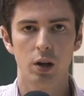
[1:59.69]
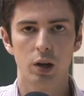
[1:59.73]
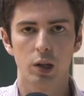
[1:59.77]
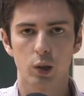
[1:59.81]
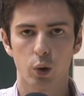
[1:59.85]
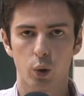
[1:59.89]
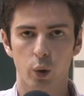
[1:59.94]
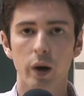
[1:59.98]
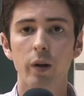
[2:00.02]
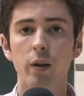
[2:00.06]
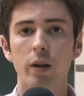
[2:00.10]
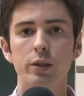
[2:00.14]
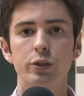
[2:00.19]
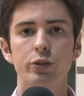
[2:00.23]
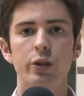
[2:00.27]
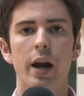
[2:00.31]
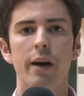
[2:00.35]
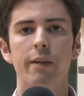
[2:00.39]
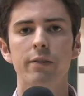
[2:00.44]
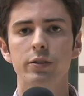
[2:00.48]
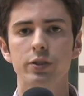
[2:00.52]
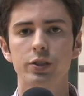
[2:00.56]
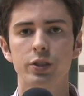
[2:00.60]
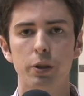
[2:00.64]
Loyola
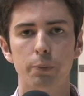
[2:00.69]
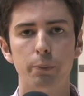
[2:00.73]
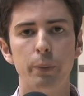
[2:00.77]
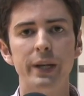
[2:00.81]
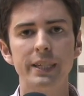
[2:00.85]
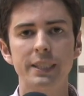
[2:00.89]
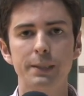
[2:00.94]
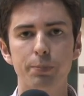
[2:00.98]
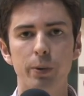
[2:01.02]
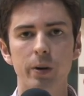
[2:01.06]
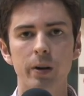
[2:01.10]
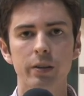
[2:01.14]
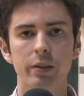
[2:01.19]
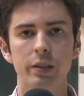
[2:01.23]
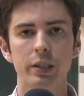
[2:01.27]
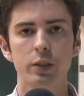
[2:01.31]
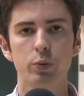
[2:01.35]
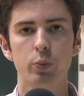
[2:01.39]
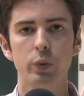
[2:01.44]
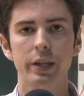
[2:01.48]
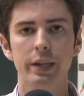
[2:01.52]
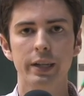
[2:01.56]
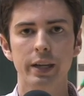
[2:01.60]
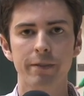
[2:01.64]
travels to Pittsburgh this
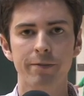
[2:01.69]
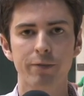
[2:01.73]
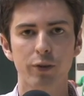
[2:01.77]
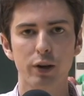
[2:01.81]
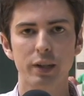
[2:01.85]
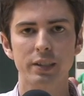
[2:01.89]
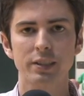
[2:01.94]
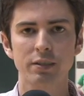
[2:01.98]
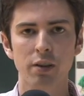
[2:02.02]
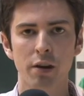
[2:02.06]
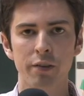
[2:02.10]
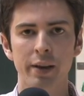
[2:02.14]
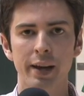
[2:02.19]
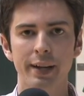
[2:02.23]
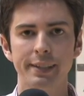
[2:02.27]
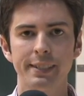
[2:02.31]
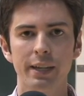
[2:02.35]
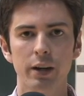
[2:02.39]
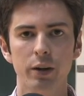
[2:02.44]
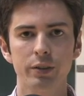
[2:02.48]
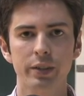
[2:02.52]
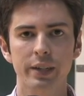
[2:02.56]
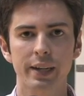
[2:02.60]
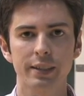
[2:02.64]
weekend for a Sunday
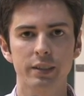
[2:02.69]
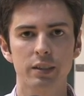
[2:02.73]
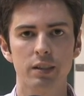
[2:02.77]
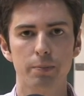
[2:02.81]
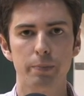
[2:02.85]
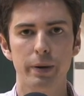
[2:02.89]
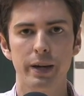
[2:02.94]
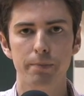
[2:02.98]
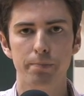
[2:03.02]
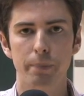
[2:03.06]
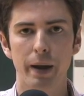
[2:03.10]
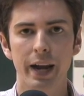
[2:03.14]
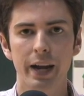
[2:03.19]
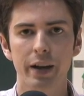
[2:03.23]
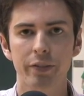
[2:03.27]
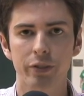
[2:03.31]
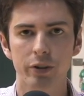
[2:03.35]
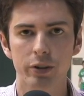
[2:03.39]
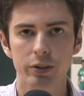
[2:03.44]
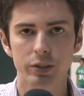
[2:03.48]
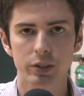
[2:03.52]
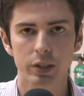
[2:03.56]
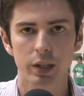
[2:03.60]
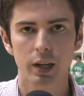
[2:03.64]
tilt against the Pitt
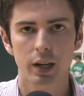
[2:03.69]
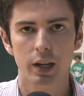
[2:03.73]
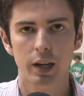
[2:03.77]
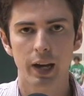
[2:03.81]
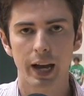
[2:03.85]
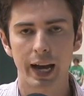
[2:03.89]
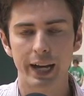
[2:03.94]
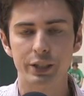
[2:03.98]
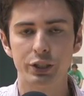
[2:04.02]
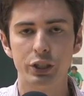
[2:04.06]
Panthers at